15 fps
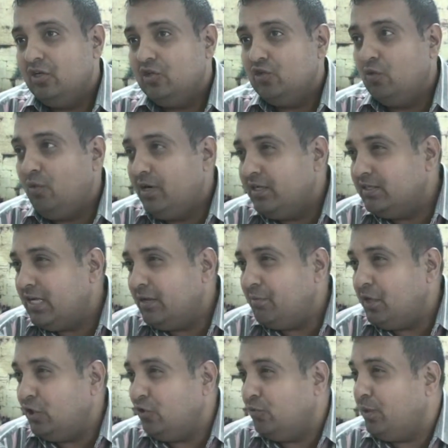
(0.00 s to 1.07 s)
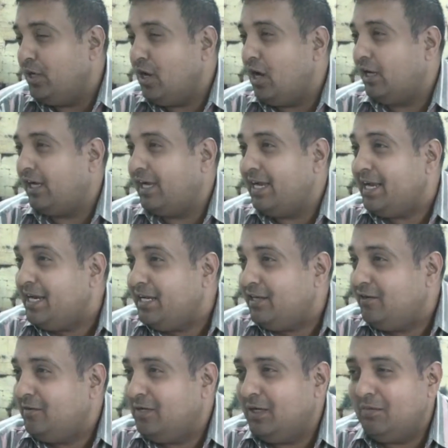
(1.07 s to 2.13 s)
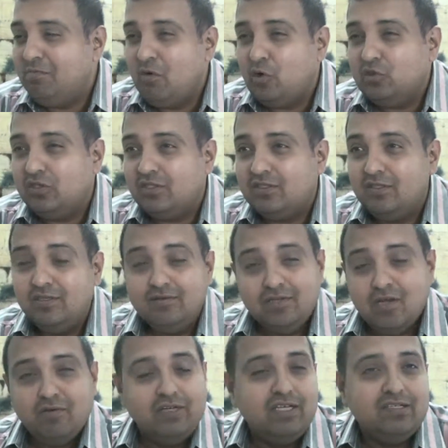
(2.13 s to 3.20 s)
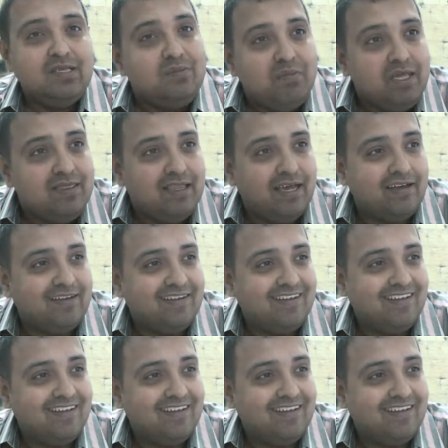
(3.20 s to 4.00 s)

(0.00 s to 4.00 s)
So what does that mean? Do we not need Moses? No, it doesn't mean that.